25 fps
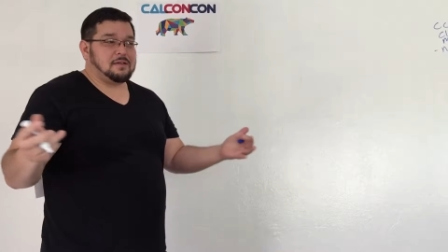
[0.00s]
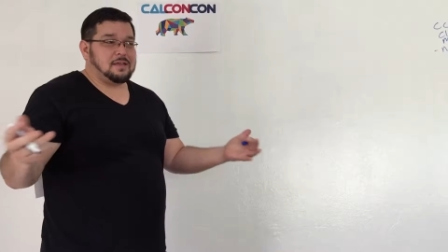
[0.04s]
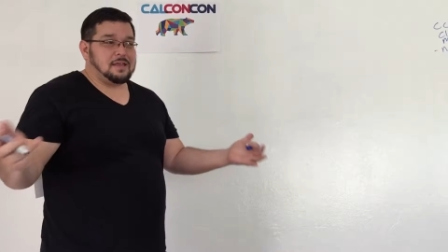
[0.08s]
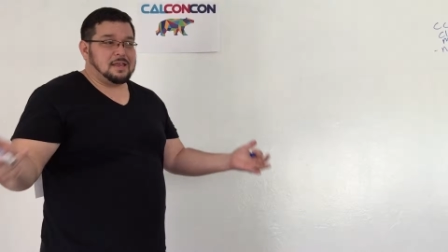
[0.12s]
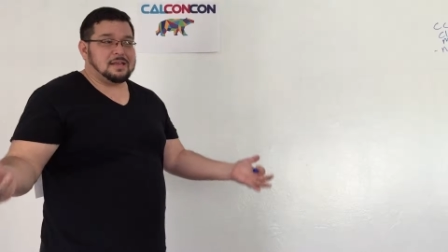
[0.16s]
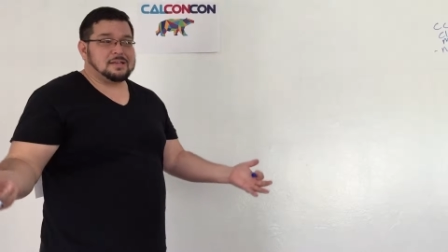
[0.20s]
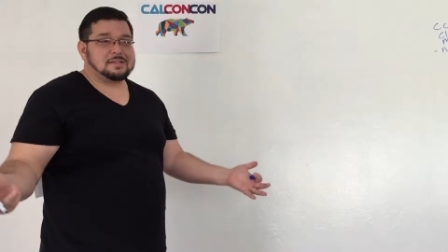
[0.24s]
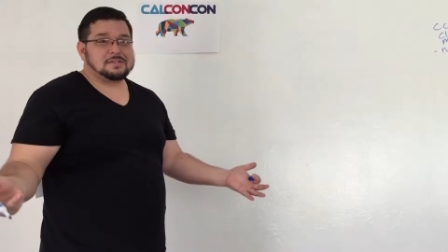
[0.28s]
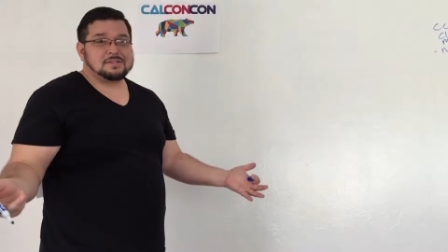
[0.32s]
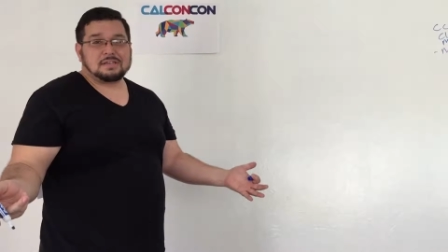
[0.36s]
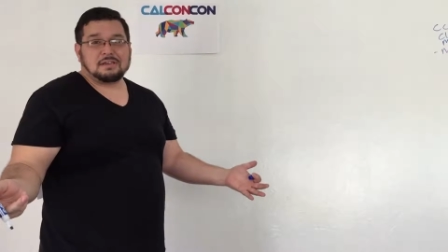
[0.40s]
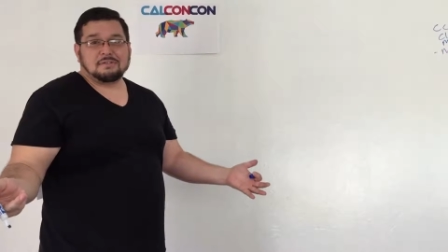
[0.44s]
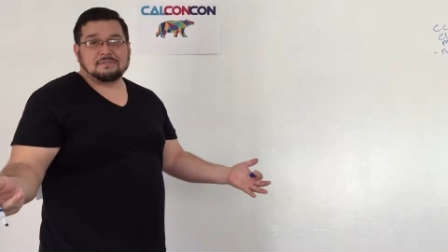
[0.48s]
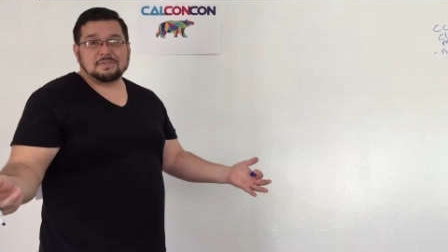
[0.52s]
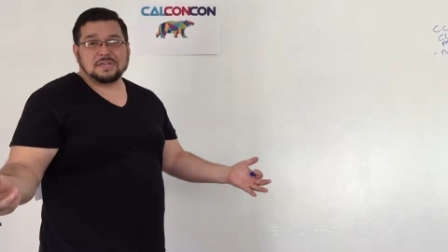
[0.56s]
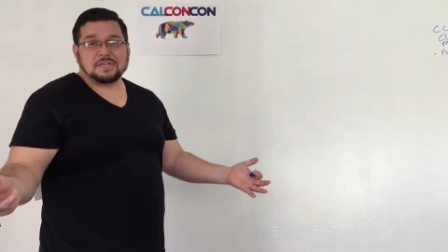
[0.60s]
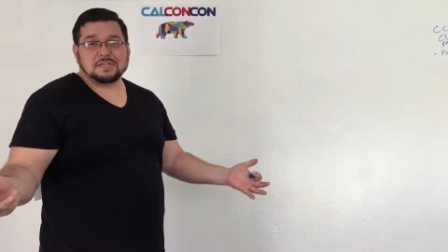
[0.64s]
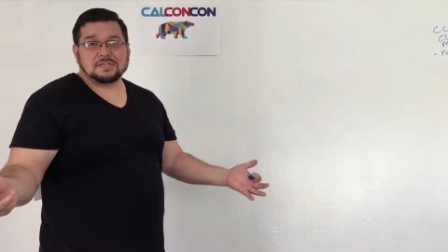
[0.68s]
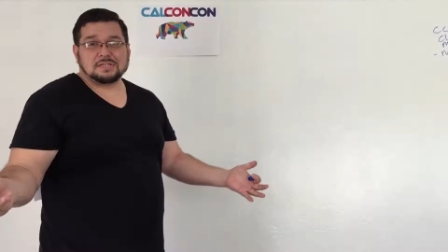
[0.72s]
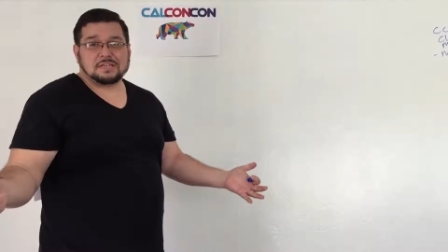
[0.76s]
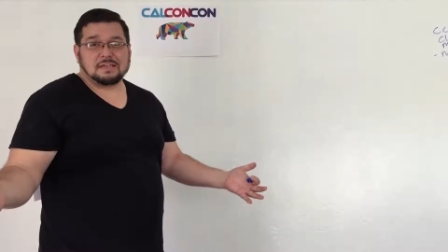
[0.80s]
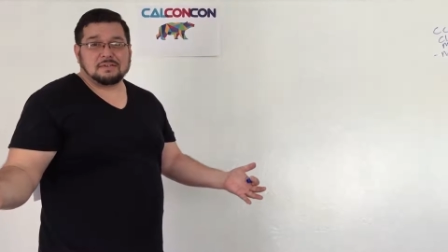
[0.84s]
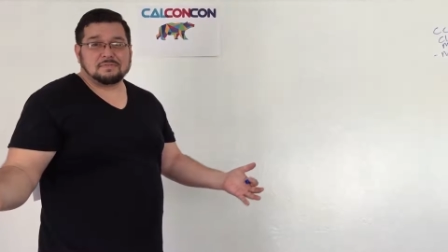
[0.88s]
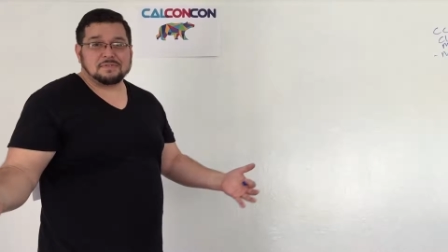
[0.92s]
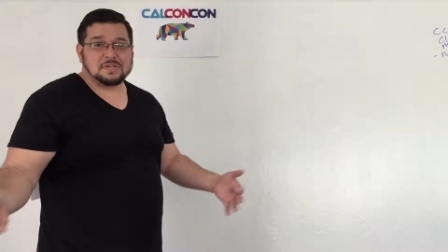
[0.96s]
in
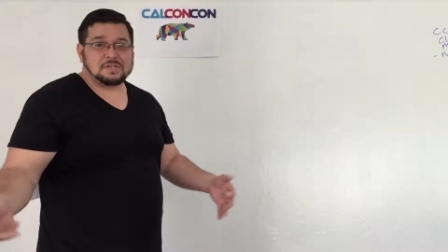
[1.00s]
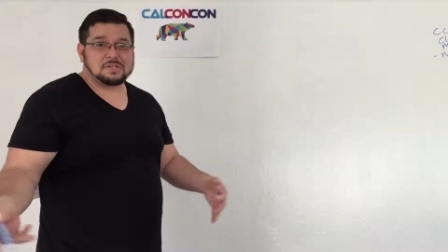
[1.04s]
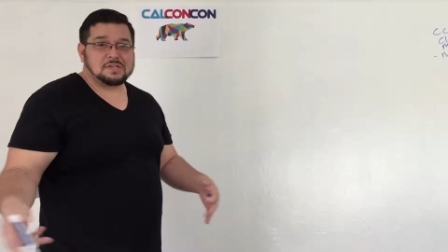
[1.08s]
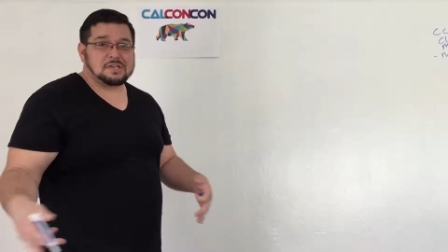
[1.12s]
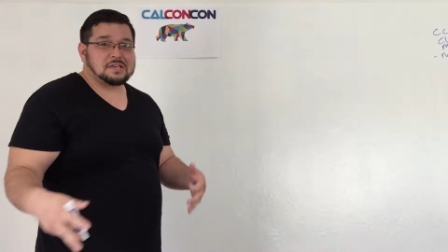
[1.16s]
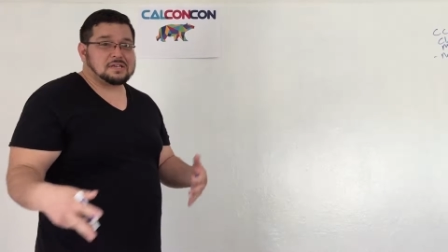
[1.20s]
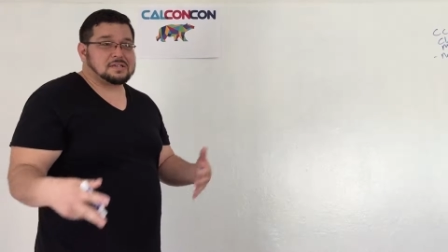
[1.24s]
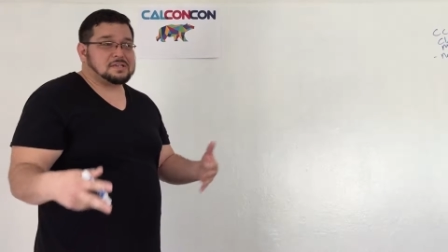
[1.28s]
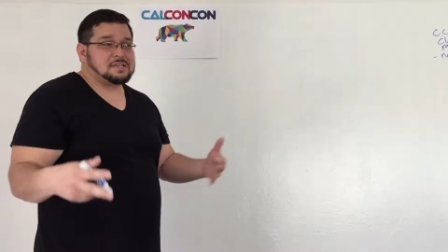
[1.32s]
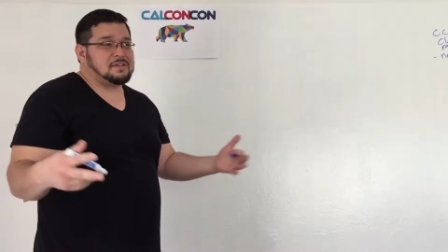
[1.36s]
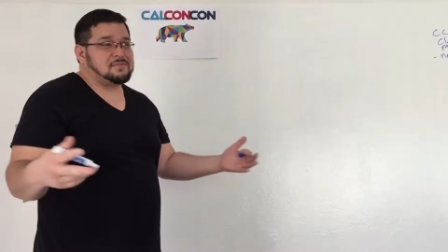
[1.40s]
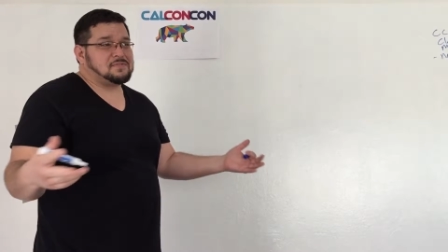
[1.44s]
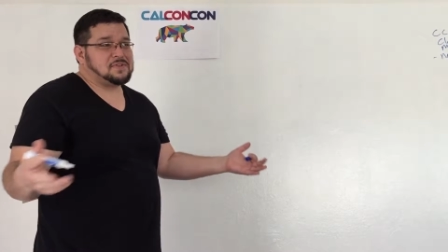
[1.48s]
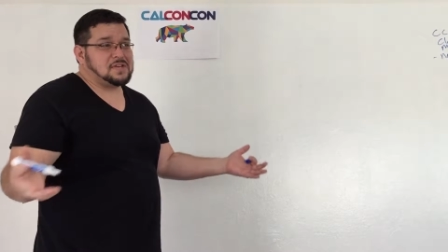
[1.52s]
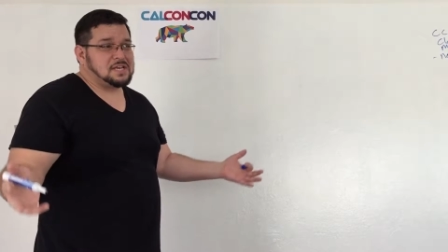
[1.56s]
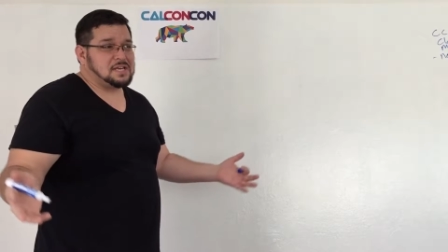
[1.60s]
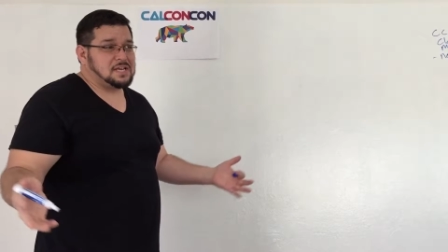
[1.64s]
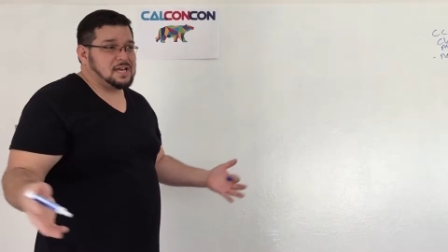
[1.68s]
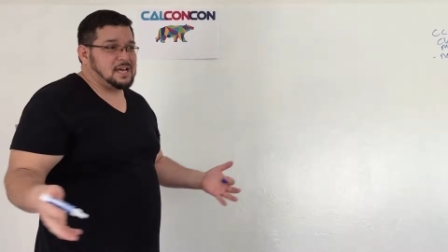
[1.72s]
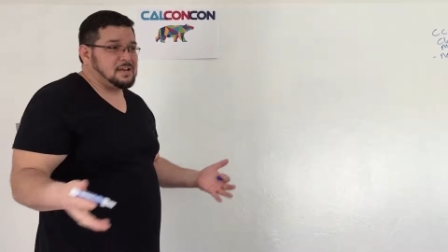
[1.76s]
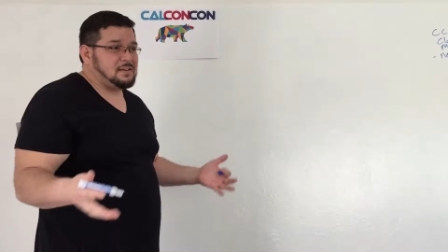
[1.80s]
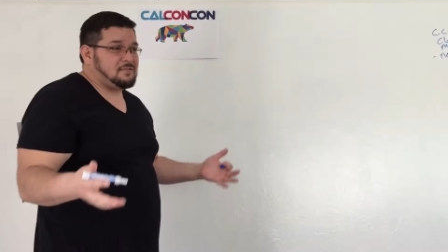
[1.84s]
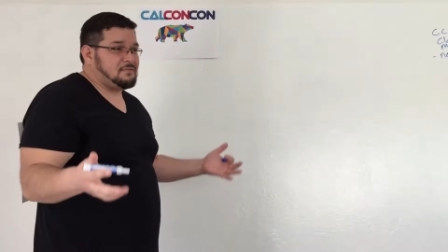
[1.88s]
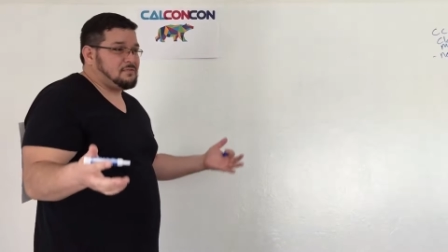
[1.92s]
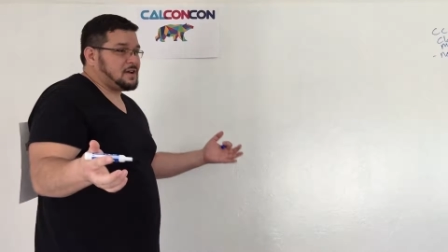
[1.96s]
1776,
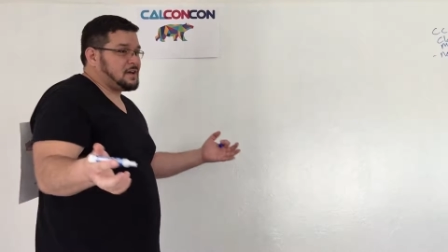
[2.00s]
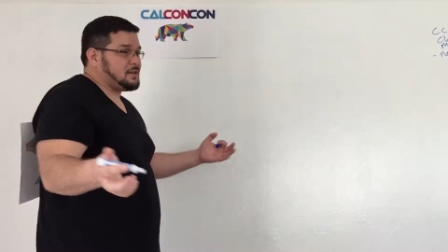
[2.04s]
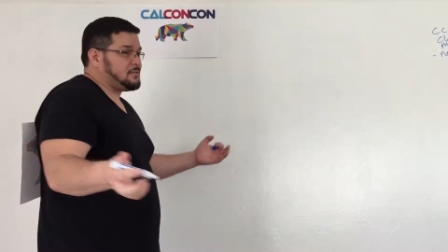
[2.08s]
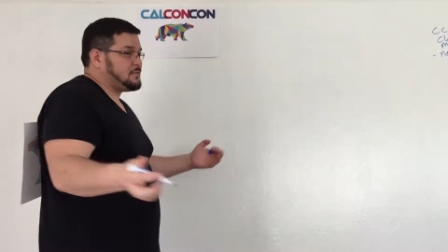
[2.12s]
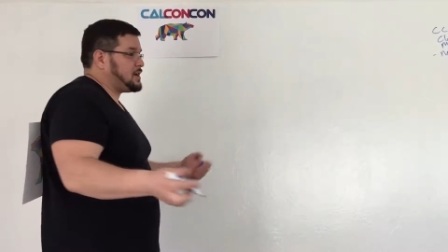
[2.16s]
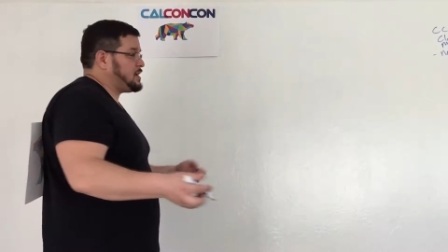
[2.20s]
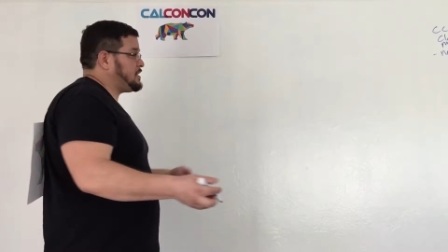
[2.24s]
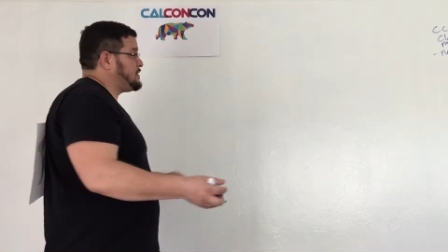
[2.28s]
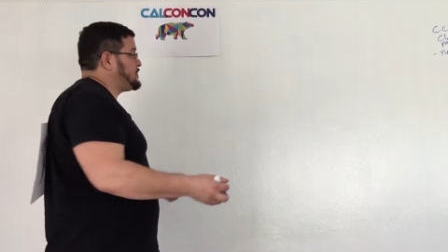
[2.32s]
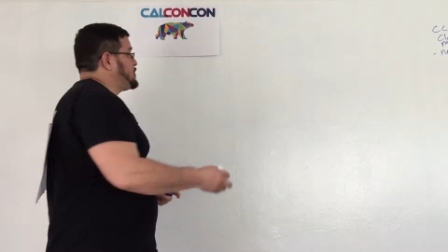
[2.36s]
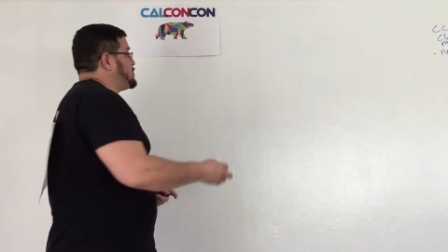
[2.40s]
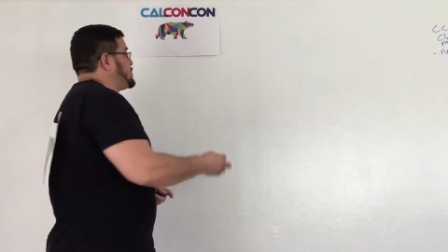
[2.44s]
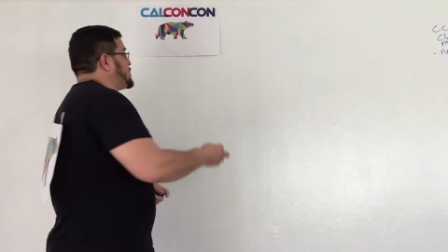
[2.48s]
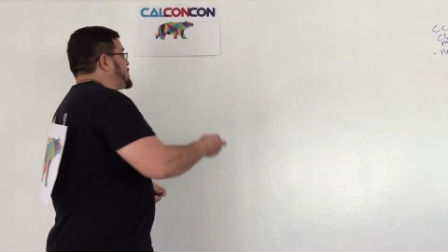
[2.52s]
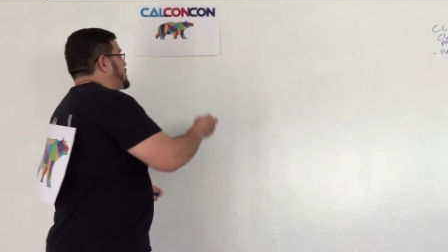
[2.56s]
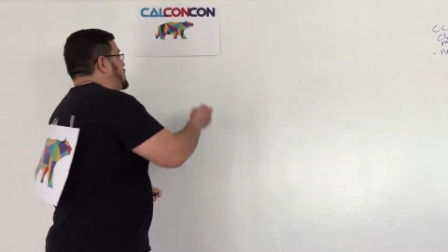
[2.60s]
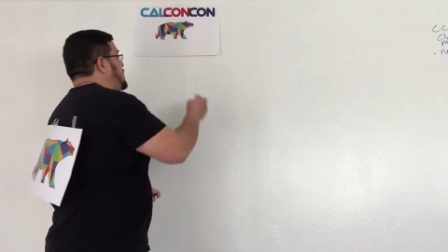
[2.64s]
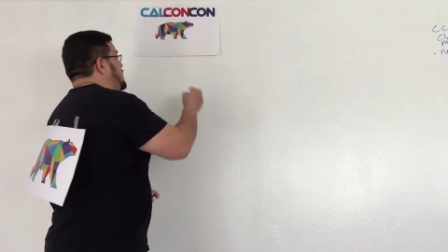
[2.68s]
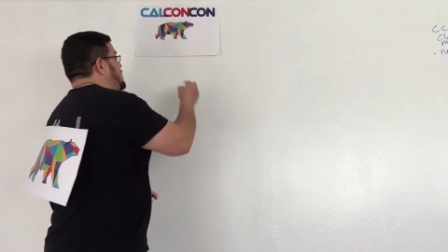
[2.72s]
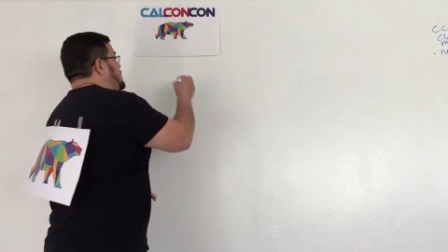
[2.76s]
1795, however you want